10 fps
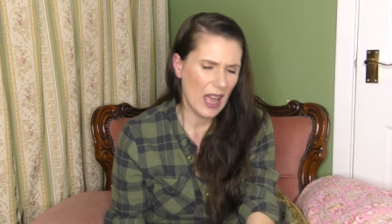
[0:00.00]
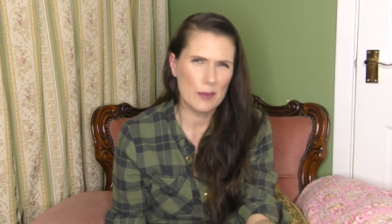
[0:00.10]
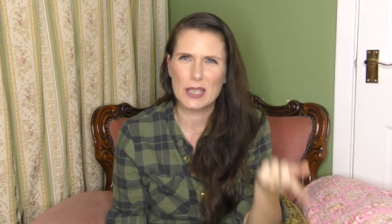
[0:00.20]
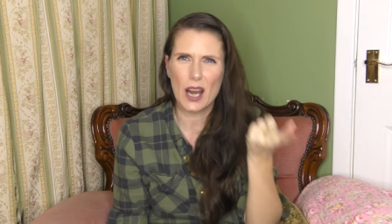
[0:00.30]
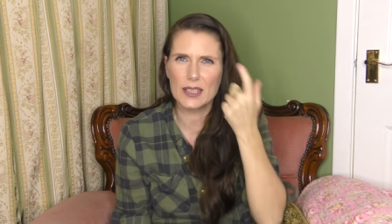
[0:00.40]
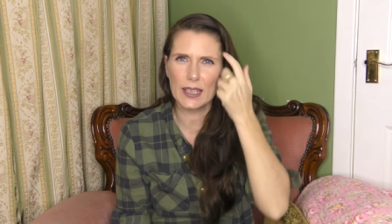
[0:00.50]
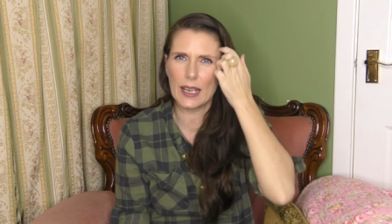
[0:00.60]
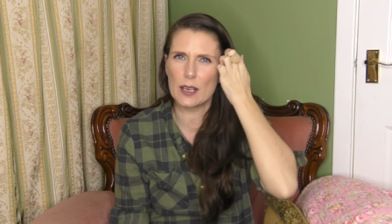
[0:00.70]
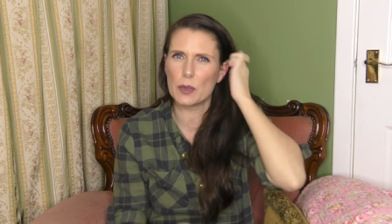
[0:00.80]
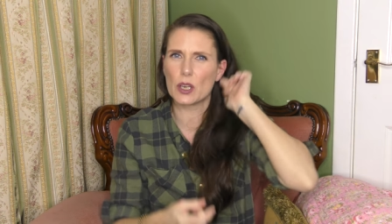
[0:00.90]
It was hard to
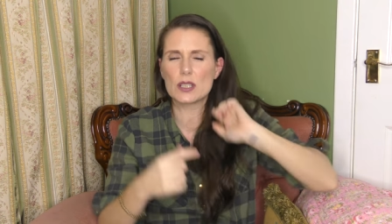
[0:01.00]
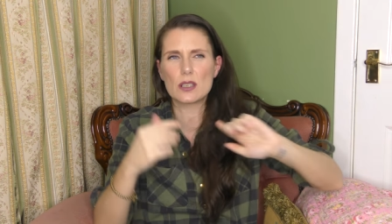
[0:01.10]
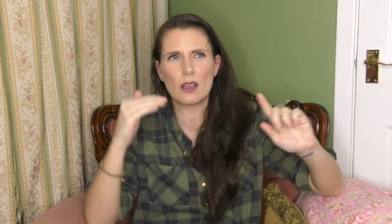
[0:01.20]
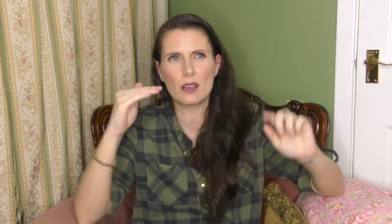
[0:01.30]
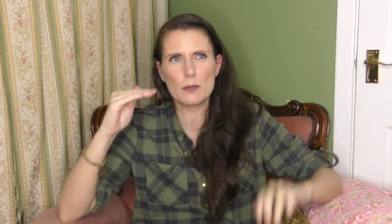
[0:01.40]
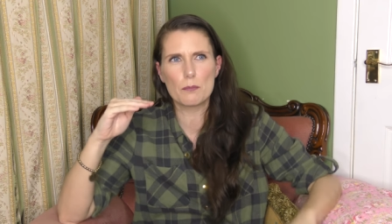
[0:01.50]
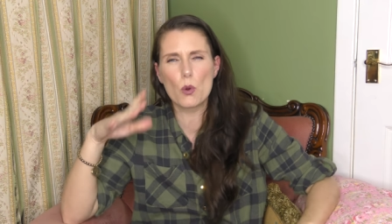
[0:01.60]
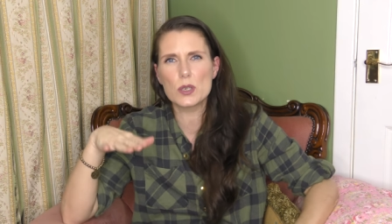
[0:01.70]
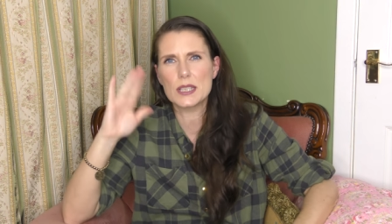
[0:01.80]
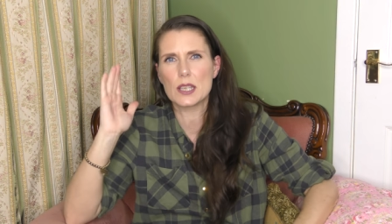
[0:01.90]
get it because
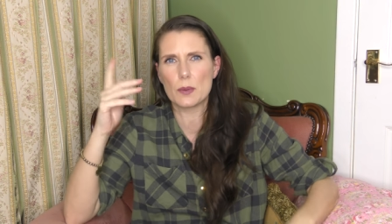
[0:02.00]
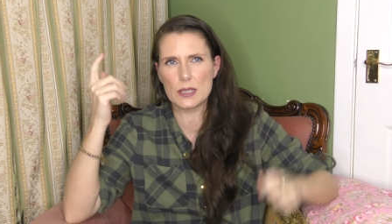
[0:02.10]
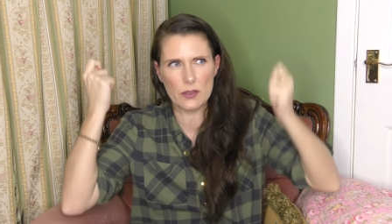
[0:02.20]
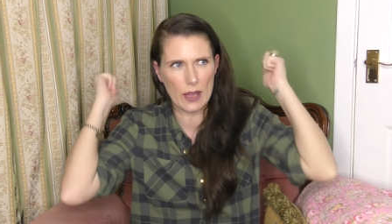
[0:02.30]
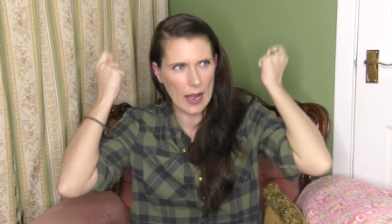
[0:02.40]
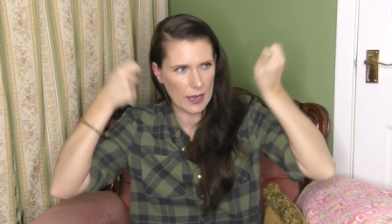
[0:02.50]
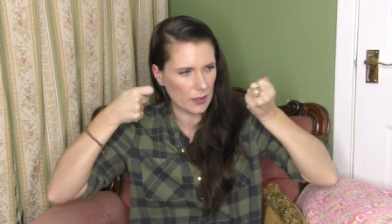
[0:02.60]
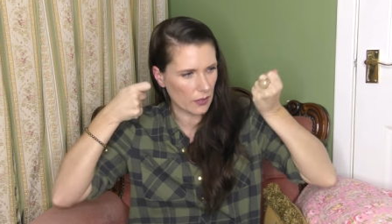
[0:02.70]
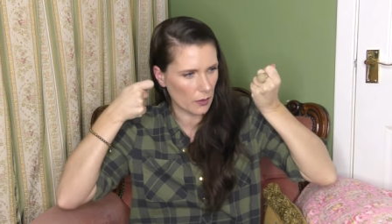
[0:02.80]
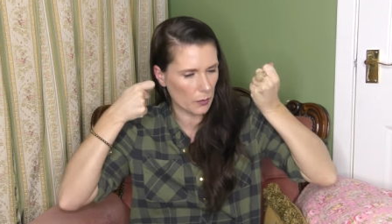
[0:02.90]
most of the ones that they had
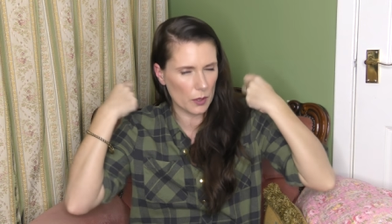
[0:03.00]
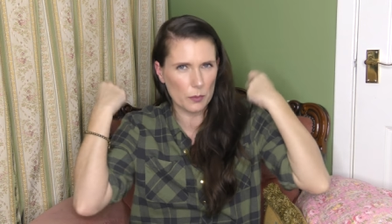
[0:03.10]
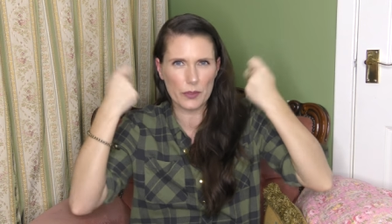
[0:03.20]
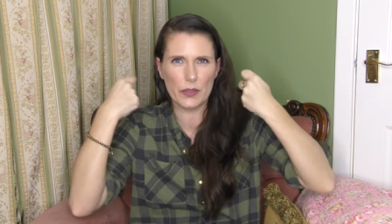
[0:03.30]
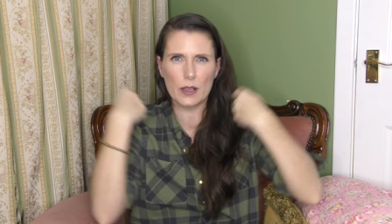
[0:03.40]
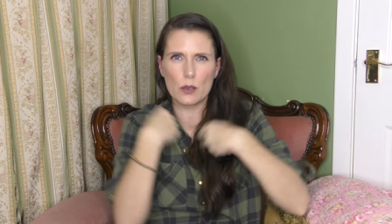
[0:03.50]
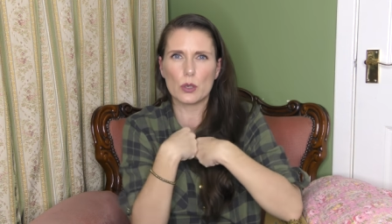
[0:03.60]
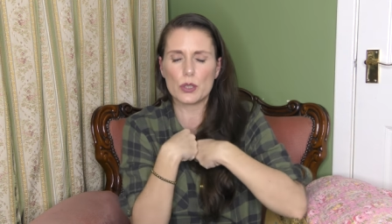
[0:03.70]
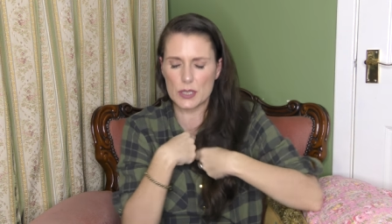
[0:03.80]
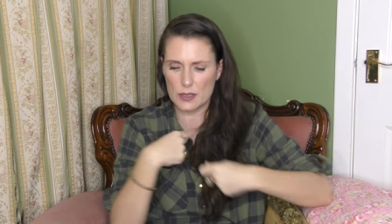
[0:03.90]
that were with the little
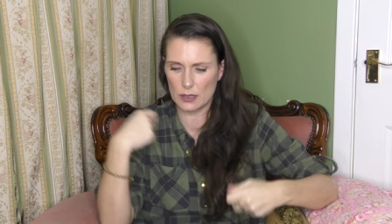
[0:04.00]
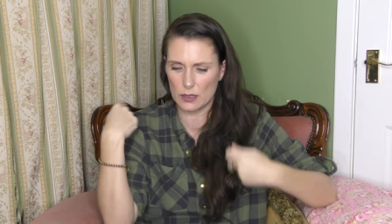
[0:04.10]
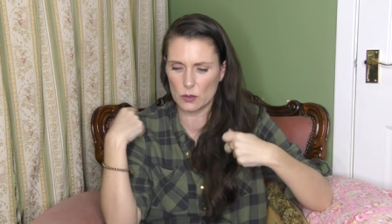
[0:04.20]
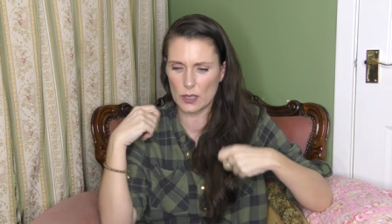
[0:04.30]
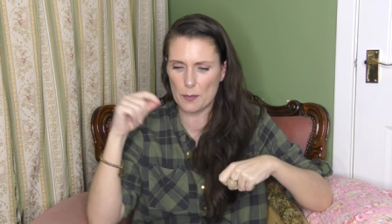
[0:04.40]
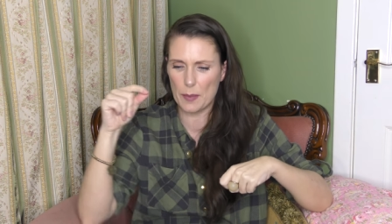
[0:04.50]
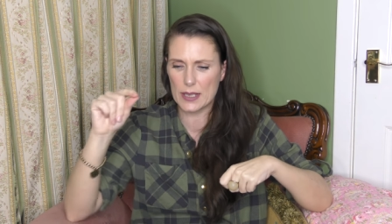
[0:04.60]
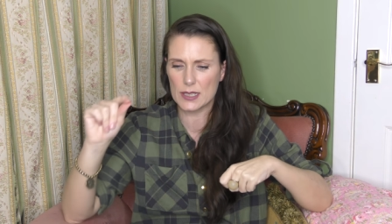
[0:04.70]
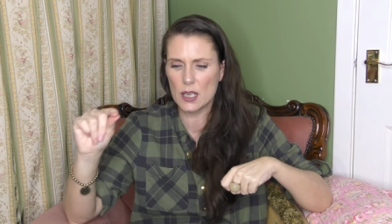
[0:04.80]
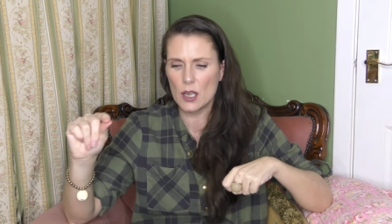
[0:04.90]
hoods and the little clip
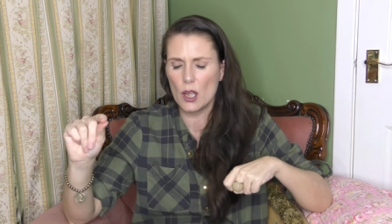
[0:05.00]
bits